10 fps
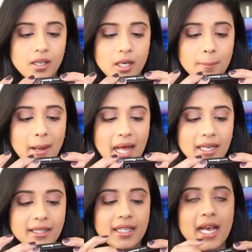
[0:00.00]
a
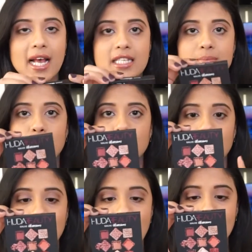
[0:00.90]
palette that has both
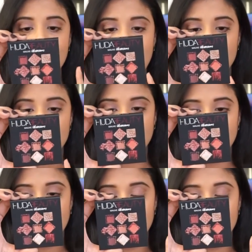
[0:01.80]
matte and shimmery